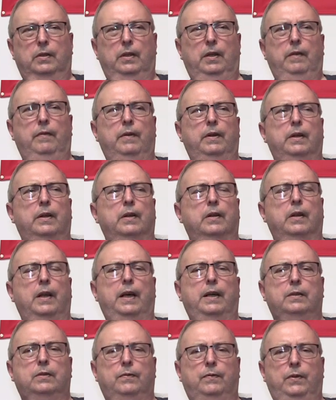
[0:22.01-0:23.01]
and even in the
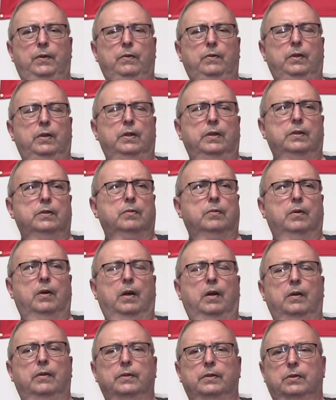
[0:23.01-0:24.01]
last few years when
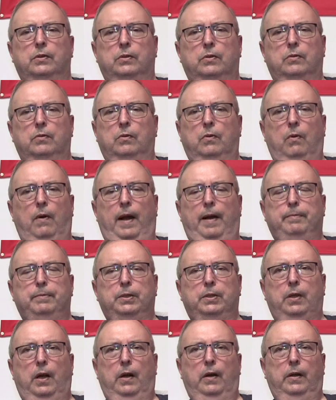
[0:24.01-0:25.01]
all this crap
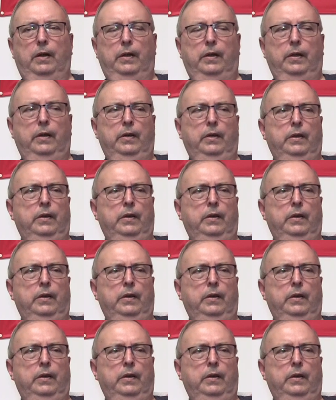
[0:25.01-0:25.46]
started,